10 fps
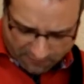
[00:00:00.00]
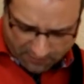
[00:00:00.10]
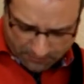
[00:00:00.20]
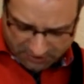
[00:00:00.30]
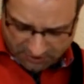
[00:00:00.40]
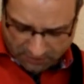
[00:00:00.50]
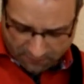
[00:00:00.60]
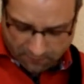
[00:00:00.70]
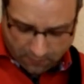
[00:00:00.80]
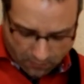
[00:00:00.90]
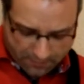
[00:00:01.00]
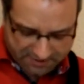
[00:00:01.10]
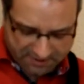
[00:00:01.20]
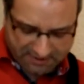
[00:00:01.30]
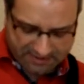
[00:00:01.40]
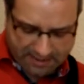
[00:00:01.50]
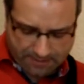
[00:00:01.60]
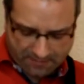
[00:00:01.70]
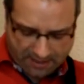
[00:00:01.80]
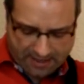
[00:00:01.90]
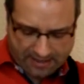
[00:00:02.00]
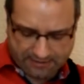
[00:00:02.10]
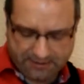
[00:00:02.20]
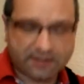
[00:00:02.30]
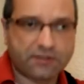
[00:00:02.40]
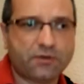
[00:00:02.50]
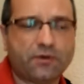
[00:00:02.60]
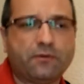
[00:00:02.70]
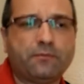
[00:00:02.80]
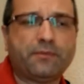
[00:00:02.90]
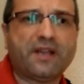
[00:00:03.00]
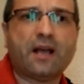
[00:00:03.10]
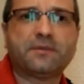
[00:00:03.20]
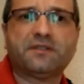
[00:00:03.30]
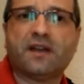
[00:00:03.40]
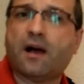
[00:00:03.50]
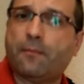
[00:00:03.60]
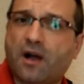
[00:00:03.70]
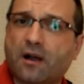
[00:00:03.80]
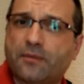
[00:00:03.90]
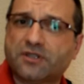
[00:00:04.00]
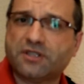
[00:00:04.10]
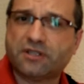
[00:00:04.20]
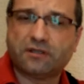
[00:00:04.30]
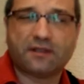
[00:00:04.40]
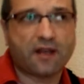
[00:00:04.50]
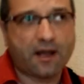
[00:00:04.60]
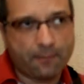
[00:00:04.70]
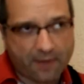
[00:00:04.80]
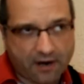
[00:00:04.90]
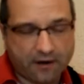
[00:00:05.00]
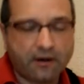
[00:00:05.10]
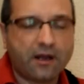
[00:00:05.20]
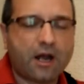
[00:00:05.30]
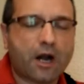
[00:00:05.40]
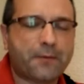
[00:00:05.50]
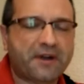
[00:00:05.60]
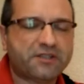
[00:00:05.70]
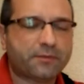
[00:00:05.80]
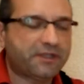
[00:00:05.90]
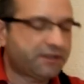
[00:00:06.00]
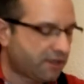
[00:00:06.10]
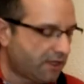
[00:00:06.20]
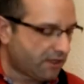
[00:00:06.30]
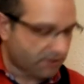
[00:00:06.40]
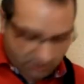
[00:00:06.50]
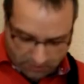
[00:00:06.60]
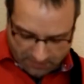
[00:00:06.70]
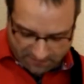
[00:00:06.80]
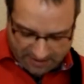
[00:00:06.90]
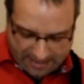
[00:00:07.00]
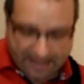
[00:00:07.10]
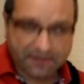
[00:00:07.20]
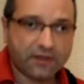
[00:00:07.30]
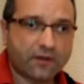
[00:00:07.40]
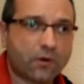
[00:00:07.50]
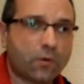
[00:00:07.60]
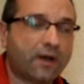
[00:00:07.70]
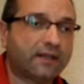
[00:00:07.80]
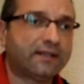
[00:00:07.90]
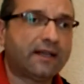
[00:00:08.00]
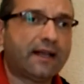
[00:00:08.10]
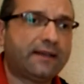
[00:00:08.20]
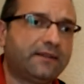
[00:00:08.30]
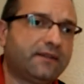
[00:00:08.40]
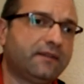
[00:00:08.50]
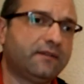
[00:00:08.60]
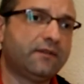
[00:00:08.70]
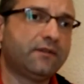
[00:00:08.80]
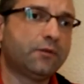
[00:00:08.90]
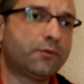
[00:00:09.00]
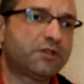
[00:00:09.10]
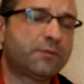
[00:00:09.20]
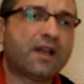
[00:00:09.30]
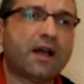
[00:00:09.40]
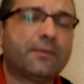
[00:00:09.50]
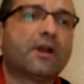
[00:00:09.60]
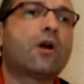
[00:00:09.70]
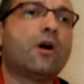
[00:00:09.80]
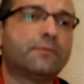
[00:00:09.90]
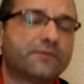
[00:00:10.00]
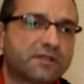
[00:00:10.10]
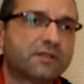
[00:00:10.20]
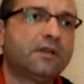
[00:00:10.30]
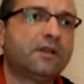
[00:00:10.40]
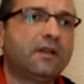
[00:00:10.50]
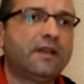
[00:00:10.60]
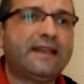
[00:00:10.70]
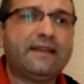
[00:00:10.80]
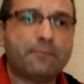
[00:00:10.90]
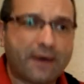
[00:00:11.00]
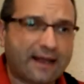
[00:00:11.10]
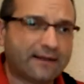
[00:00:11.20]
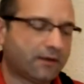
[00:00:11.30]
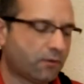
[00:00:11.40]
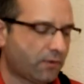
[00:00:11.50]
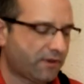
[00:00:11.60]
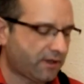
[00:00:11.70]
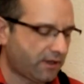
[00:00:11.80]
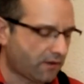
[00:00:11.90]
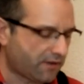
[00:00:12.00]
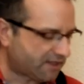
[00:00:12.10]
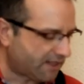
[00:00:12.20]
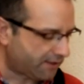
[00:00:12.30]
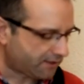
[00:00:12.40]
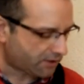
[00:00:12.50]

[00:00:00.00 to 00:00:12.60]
For position 4, it's the same. I had these 2 pickups in a humbucker position, in a humbucker arrangement. So if I add the other one, the bridge pickup comes in parallel with the other set.